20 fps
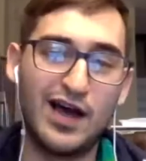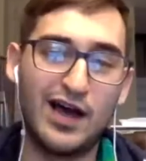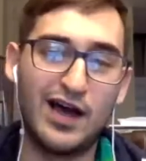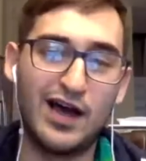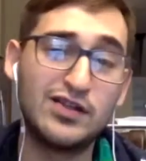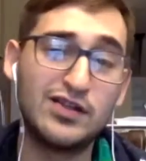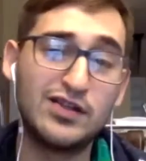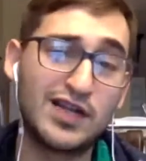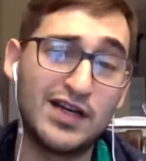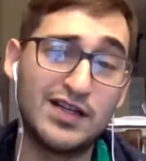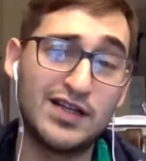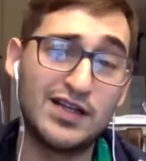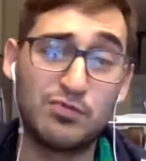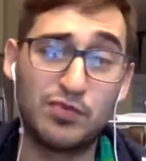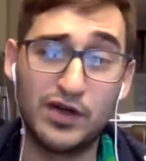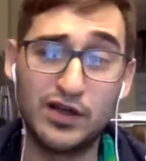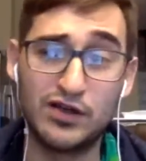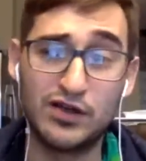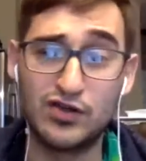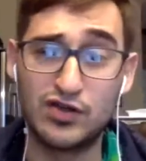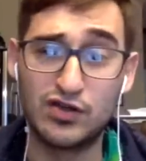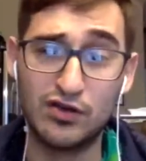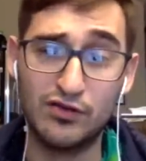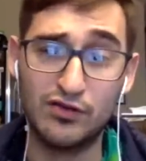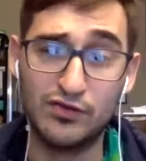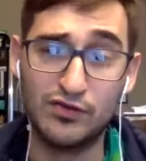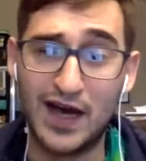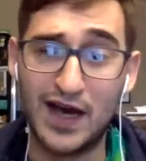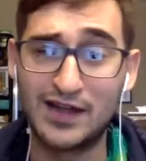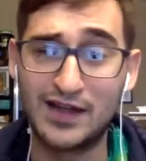I think Tyson Pedro should have
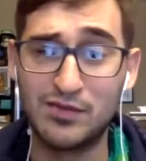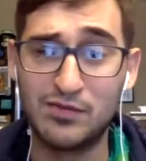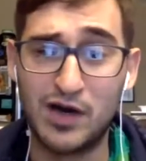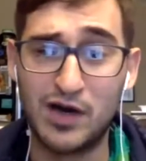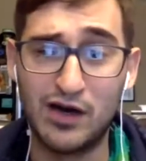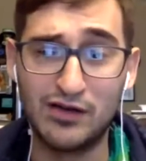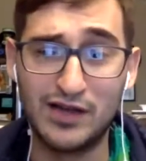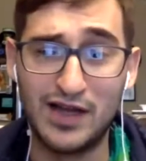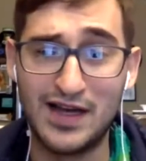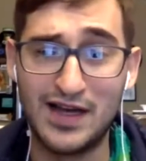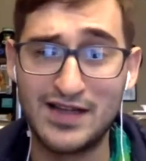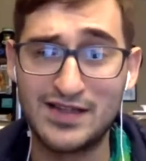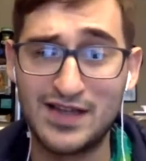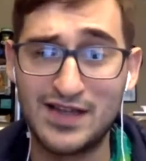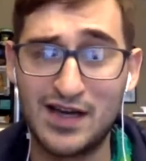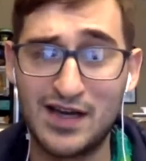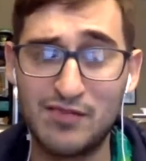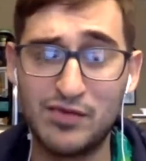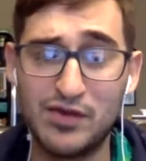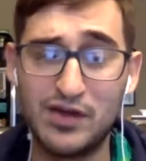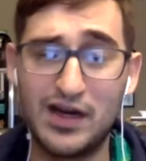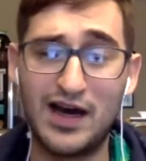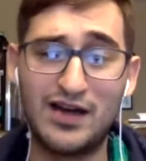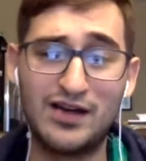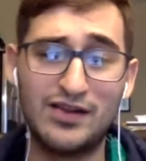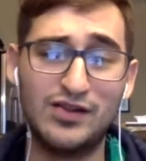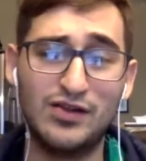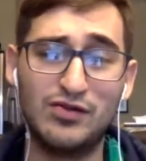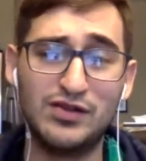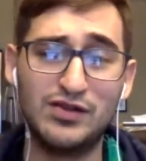knocked him out last time, but I
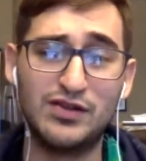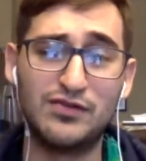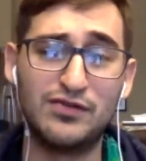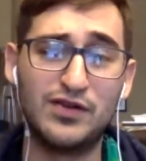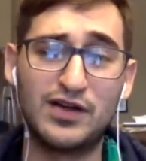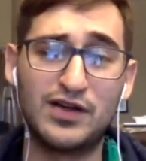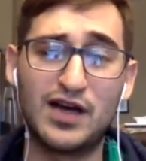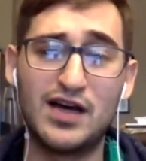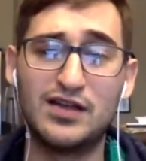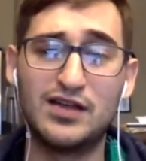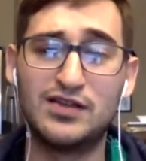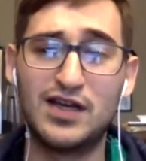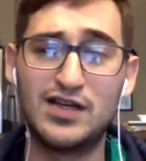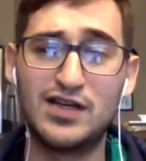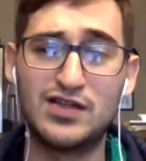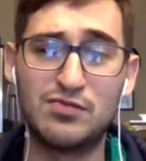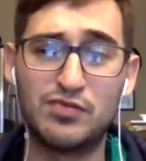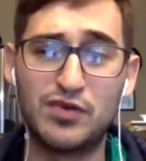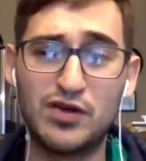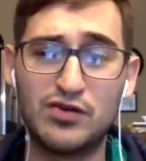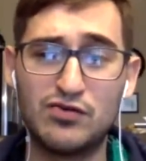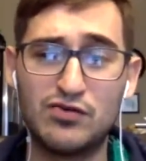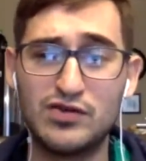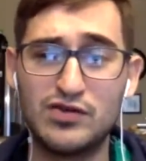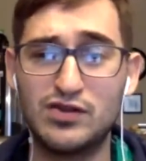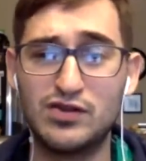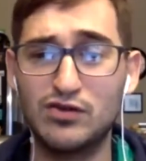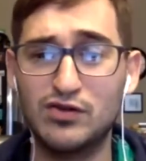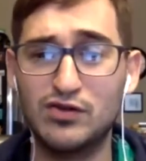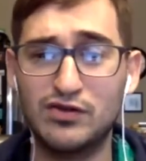don't know what the fuck Tyson Pedro was
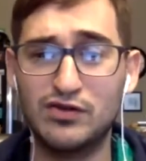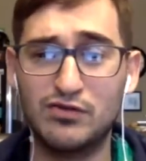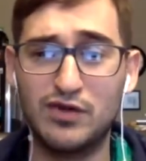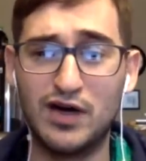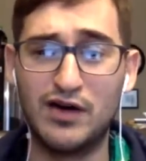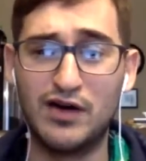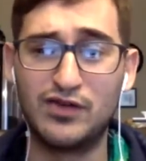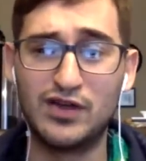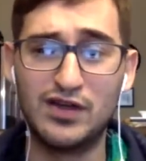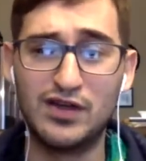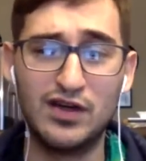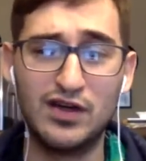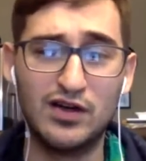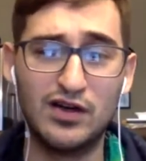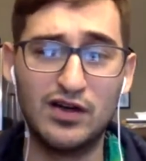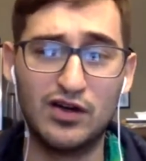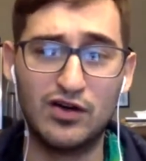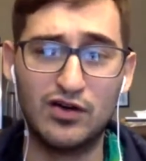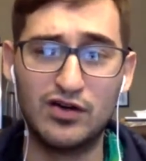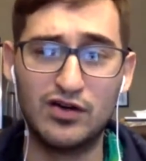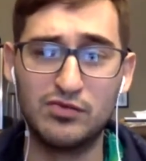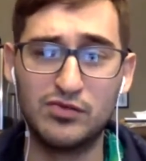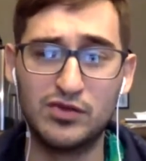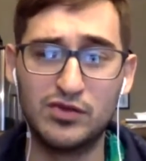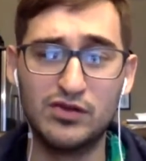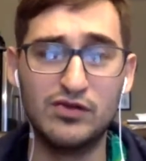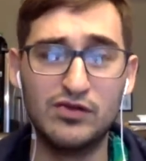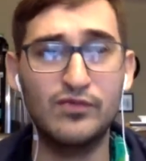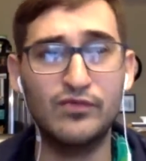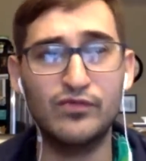doing after he hurt him,
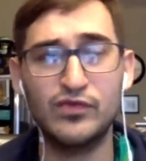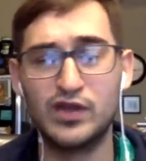dude.